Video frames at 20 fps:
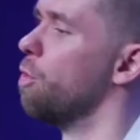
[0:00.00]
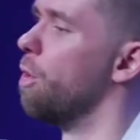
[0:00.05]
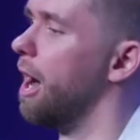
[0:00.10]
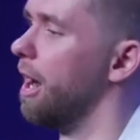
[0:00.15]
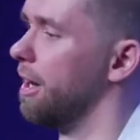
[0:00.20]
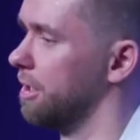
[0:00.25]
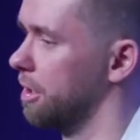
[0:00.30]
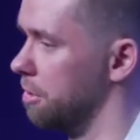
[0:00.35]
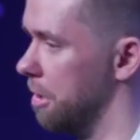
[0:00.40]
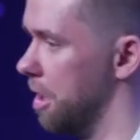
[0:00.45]

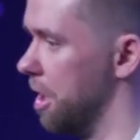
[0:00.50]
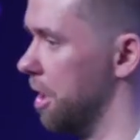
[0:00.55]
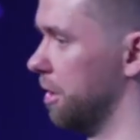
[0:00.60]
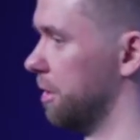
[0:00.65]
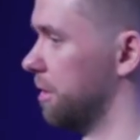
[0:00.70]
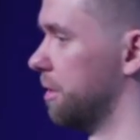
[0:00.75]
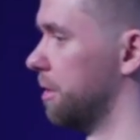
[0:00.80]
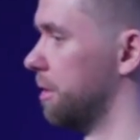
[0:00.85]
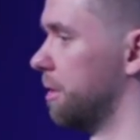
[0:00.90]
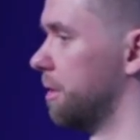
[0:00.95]
want
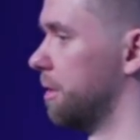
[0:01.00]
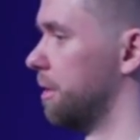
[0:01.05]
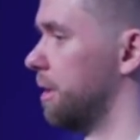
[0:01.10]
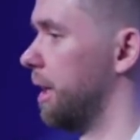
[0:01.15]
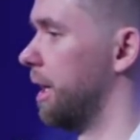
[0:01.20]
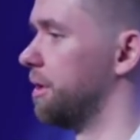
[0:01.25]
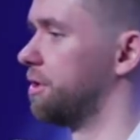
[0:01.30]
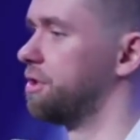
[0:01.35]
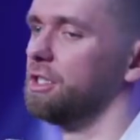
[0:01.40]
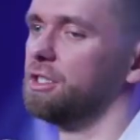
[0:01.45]
girl?
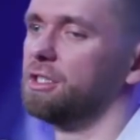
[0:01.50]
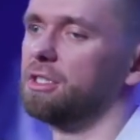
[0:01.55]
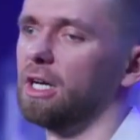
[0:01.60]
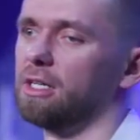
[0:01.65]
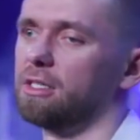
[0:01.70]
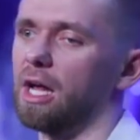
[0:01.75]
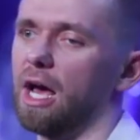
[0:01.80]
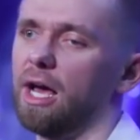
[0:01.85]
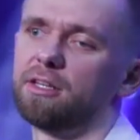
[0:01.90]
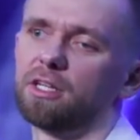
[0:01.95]
And she
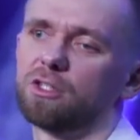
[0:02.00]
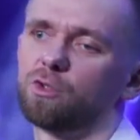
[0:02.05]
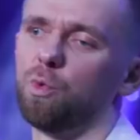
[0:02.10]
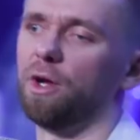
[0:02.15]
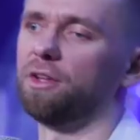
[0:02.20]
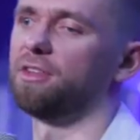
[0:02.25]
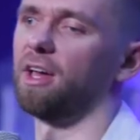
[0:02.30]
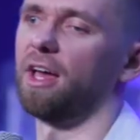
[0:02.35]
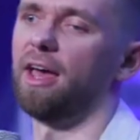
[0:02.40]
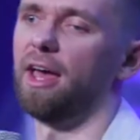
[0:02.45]
says, I just
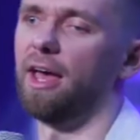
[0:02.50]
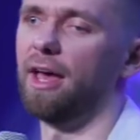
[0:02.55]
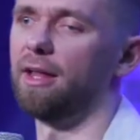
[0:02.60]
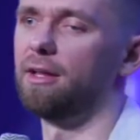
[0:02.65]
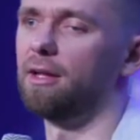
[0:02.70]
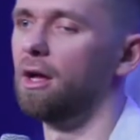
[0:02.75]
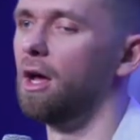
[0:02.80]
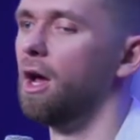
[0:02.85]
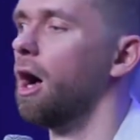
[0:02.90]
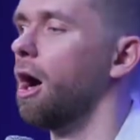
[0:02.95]
want the
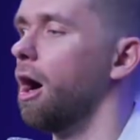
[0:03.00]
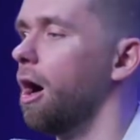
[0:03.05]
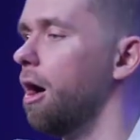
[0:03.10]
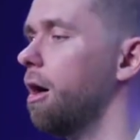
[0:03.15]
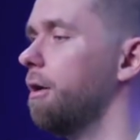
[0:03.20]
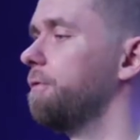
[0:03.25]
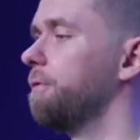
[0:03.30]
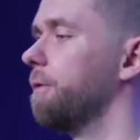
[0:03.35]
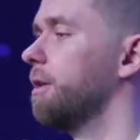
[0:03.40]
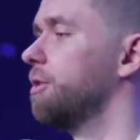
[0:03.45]
head
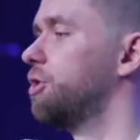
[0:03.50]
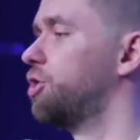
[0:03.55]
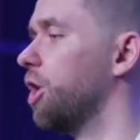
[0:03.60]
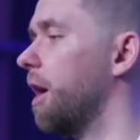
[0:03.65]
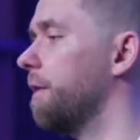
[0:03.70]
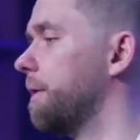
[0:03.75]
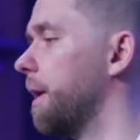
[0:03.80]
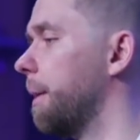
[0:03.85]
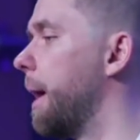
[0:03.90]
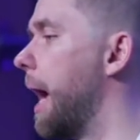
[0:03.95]
of
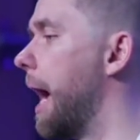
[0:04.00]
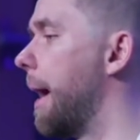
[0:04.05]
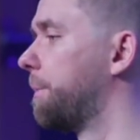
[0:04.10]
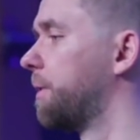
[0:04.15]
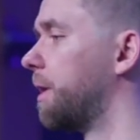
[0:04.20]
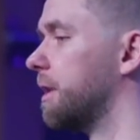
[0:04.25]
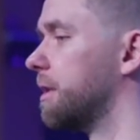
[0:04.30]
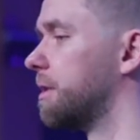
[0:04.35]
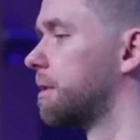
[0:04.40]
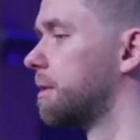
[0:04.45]
John the
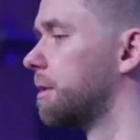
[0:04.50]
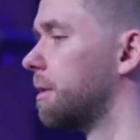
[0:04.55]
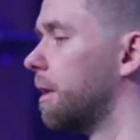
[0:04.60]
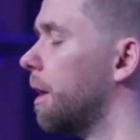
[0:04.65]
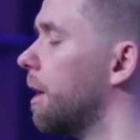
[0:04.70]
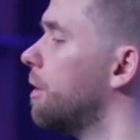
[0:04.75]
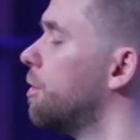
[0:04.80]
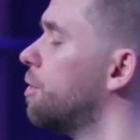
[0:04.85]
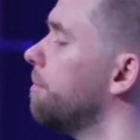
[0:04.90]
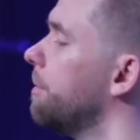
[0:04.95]
Baptist.
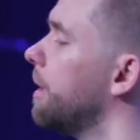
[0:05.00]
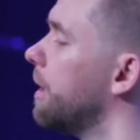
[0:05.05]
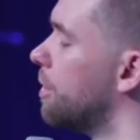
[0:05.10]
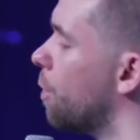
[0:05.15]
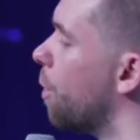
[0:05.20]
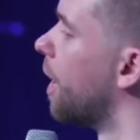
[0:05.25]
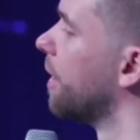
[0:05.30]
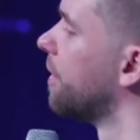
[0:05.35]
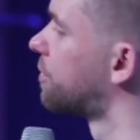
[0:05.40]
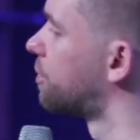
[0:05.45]
You mean you
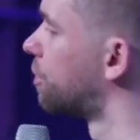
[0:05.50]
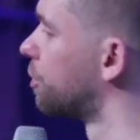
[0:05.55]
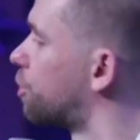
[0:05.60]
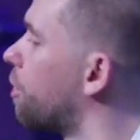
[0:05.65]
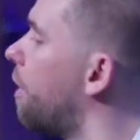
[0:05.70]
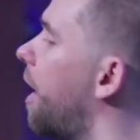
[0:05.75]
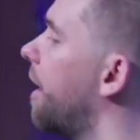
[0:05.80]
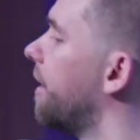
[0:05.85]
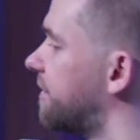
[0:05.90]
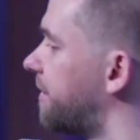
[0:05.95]
want us to
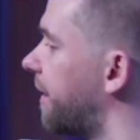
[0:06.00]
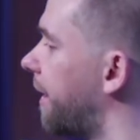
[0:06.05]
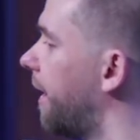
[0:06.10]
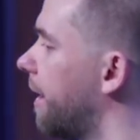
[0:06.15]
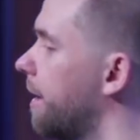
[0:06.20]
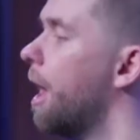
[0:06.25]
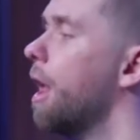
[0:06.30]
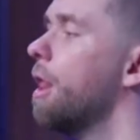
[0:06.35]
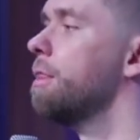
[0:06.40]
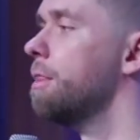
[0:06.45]
draw his
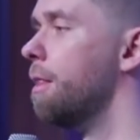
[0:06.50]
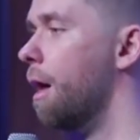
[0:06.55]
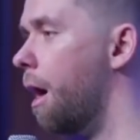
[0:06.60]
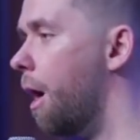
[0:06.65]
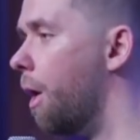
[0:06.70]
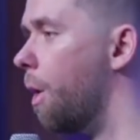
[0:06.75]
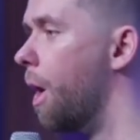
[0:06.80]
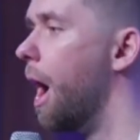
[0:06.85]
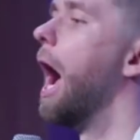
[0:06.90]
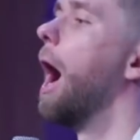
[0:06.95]
head?
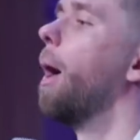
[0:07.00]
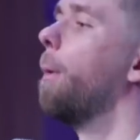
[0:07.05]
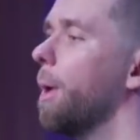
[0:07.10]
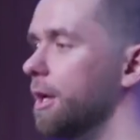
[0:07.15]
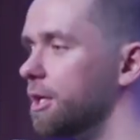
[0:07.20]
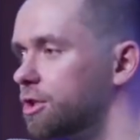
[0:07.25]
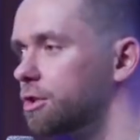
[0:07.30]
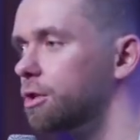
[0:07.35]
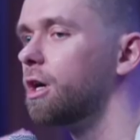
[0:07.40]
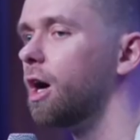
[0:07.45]
No, I want
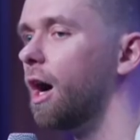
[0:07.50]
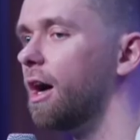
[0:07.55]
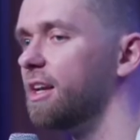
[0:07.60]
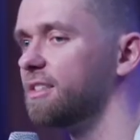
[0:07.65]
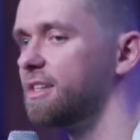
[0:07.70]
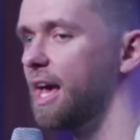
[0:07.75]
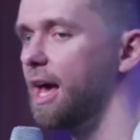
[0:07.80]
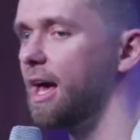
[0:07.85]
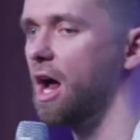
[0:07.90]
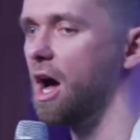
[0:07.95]
us to cut
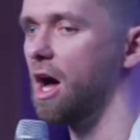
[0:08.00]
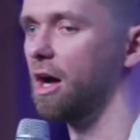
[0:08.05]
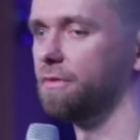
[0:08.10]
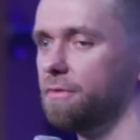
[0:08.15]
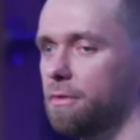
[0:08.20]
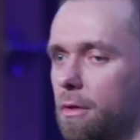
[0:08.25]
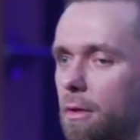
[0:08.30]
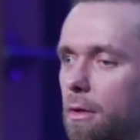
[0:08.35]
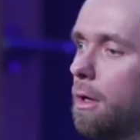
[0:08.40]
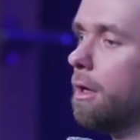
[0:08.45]
his head
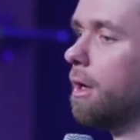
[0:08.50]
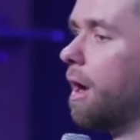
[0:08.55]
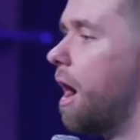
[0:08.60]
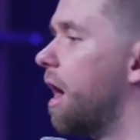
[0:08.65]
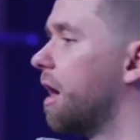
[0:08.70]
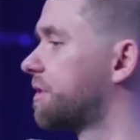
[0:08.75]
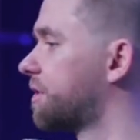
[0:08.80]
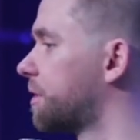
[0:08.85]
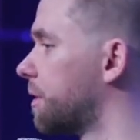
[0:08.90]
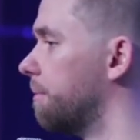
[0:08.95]
off.
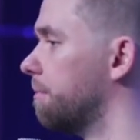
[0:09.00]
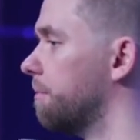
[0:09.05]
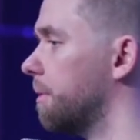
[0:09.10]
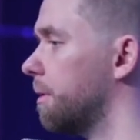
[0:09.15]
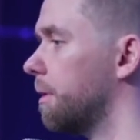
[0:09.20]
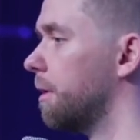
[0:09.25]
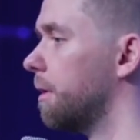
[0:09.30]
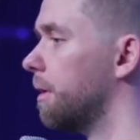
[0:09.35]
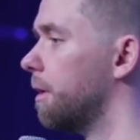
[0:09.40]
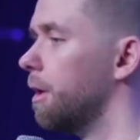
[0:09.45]
Awesome.
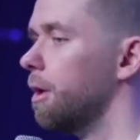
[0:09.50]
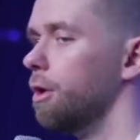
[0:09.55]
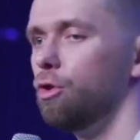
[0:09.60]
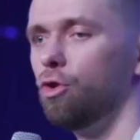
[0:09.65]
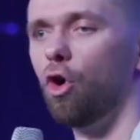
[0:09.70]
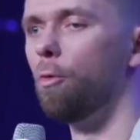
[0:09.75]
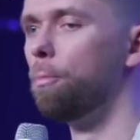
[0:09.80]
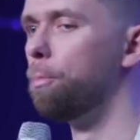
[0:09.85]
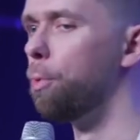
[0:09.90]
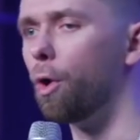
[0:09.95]

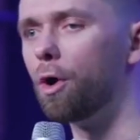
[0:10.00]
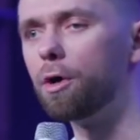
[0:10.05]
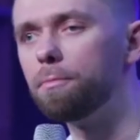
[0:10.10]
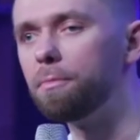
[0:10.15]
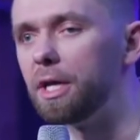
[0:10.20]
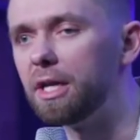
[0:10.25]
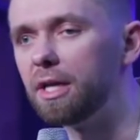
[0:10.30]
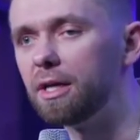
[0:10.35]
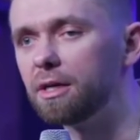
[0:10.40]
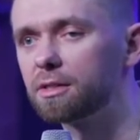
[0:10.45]
No board
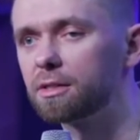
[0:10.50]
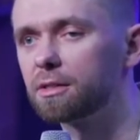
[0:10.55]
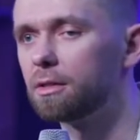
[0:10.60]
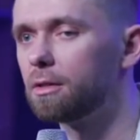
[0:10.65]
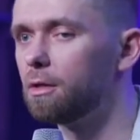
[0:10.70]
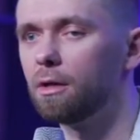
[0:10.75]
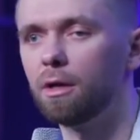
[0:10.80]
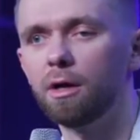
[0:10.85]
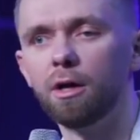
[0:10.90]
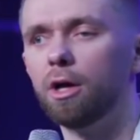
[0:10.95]
meetings.
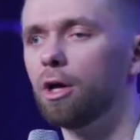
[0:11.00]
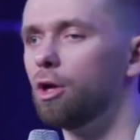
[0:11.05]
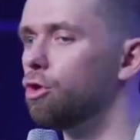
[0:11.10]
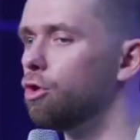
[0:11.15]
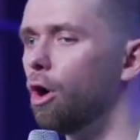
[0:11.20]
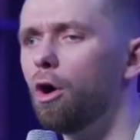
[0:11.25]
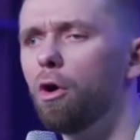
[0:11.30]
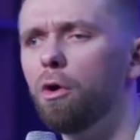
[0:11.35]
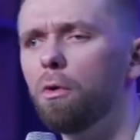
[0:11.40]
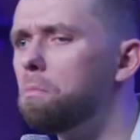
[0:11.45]

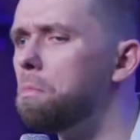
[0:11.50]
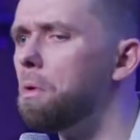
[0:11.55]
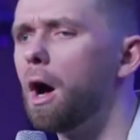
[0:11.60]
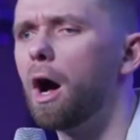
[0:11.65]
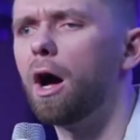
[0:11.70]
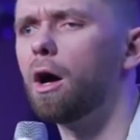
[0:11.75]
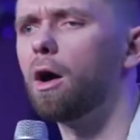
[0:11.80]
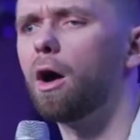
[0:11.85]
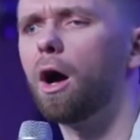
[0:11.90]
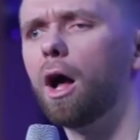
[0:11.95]
No,
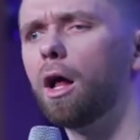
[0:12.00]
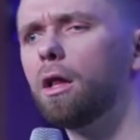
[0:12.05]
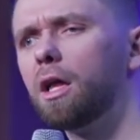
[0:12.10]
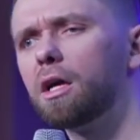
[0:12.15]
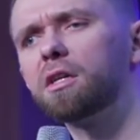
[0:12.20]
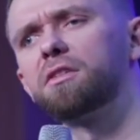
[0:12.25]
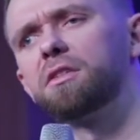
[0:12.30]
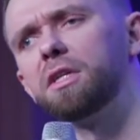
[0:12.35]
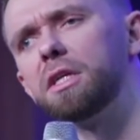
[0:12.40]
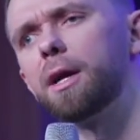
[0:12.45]
uh, let
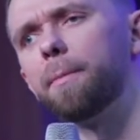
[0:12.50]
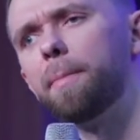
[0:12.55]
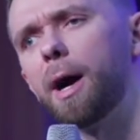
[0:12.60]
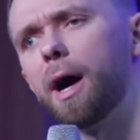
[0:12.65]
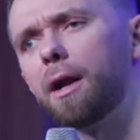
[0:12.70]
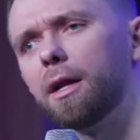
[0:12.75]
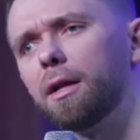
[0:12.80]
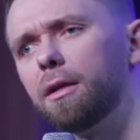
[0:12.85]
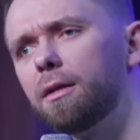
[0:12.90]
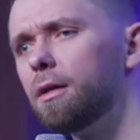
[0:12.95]
us think
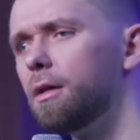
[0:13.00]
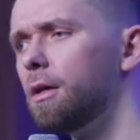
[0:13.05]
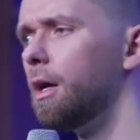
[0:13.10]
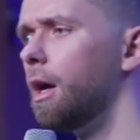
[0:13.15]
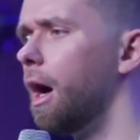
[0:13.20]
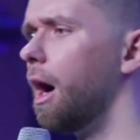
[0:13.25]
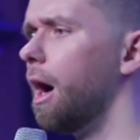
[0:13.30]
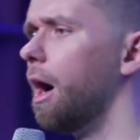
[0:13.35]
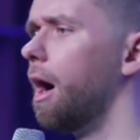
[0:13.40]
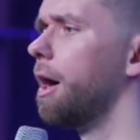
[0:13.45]
about it.
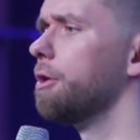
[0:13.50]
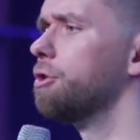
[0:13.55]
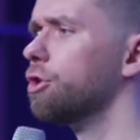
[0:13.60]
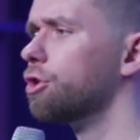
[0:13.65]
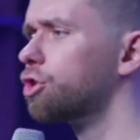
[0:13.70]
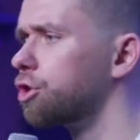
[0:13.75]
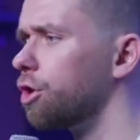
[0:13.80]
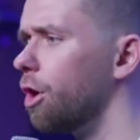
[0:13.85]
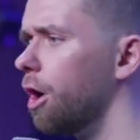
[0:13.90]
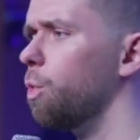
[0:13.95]
Uh, are you
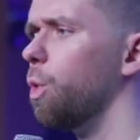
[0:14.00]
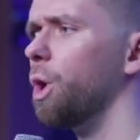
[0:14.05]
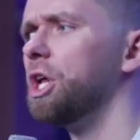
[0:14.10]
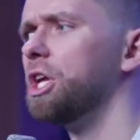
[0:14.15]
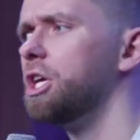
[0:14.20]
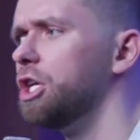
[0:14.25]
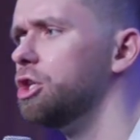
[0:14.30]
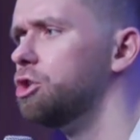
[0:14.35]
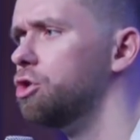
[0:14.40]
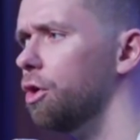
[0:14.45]
sure? What did
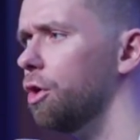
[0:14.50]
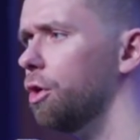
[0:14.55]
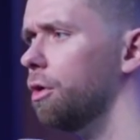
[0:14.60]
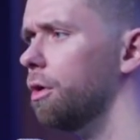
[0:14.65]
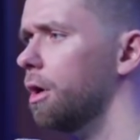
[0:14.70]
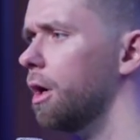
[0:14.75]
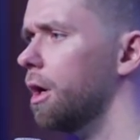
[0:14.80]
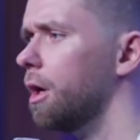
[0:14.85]
he do?